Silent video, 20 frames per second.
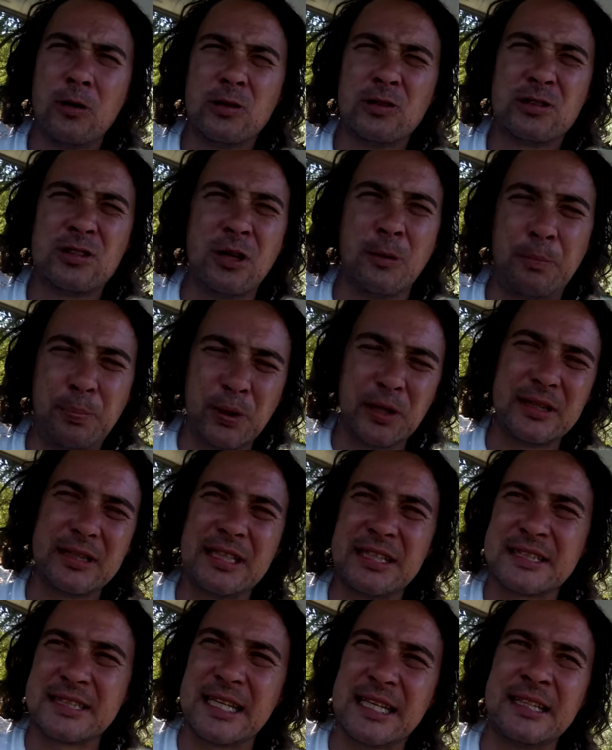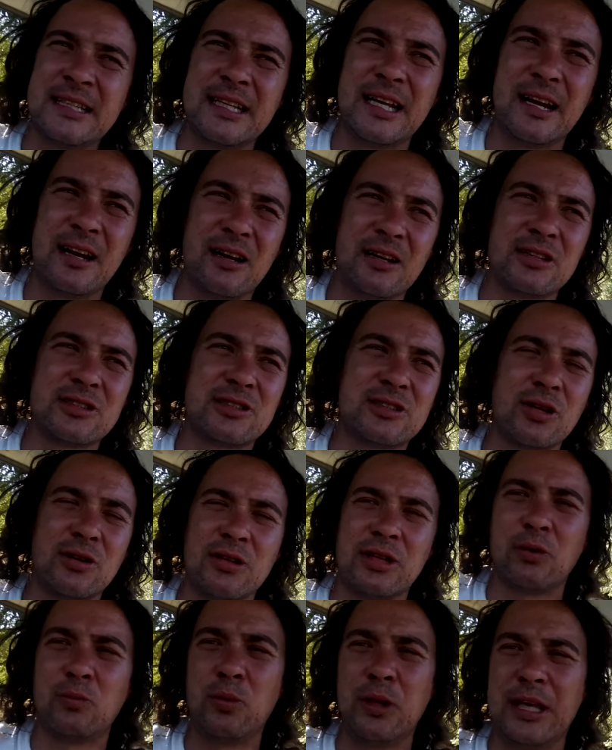to put this in there so
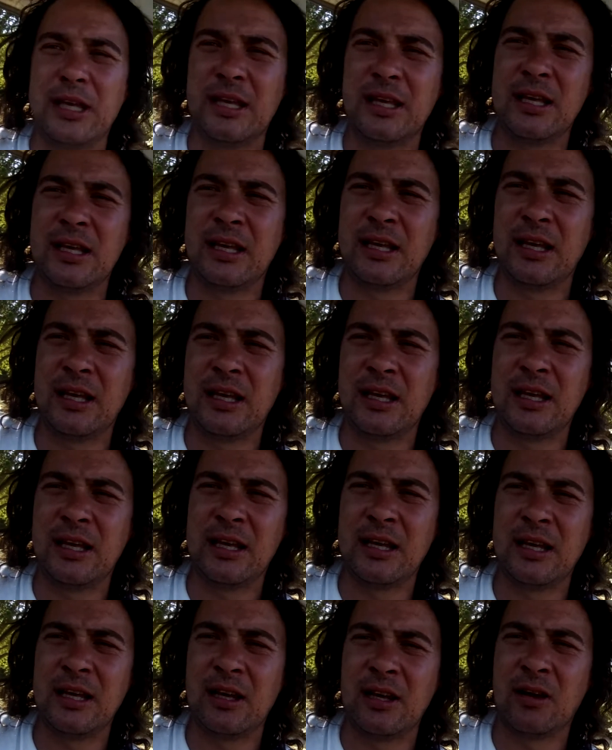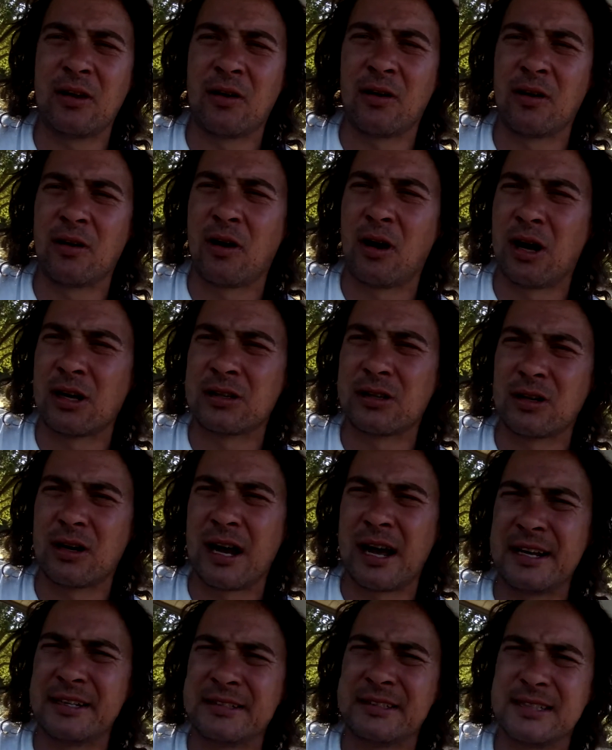that we are
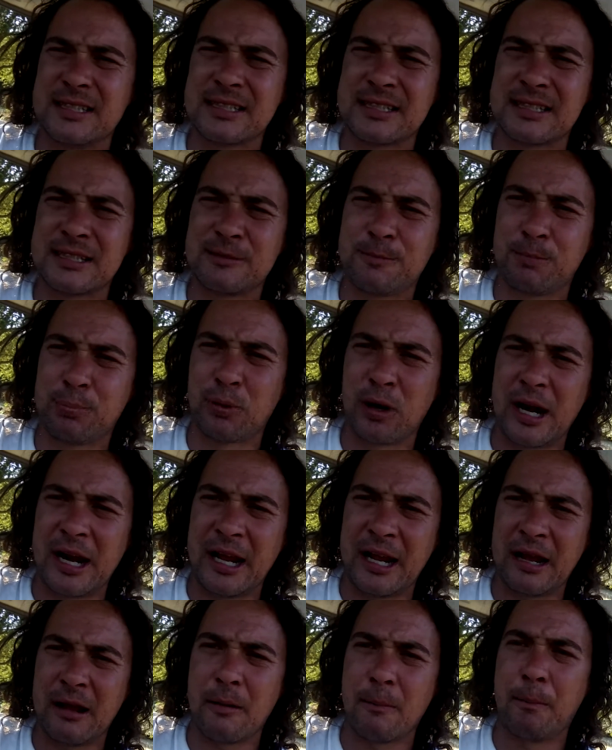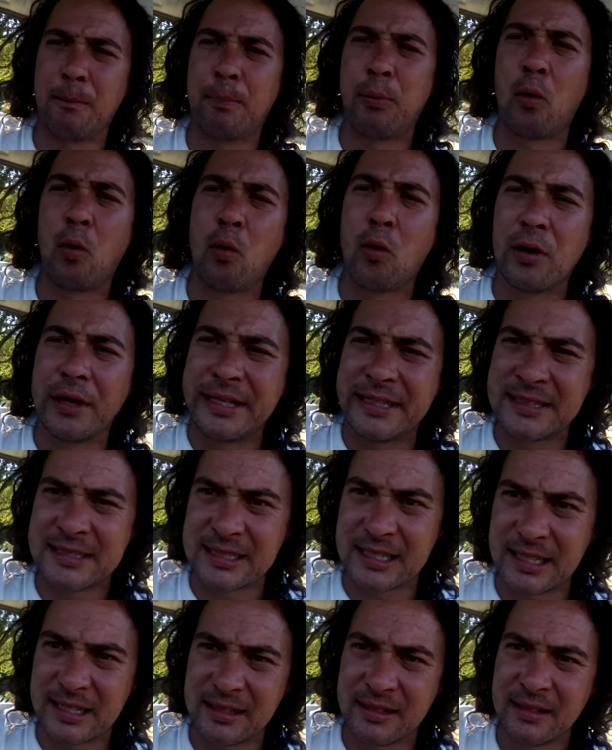authorized to spray
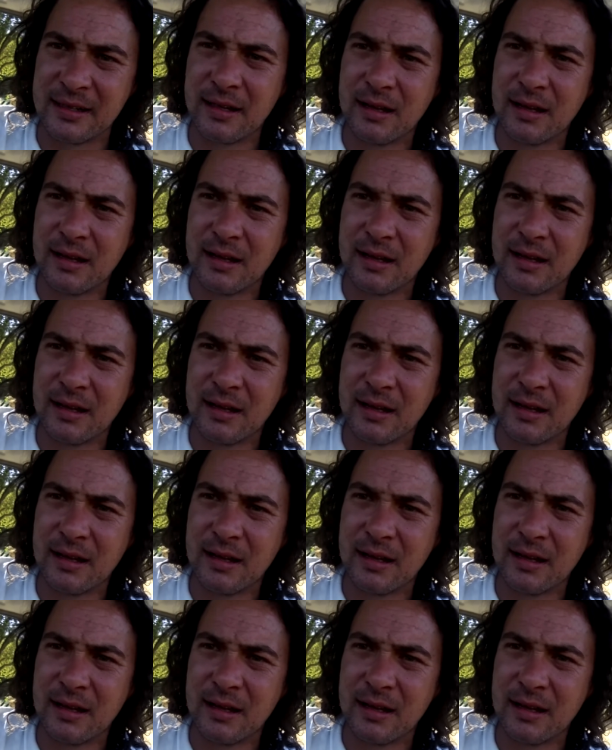poison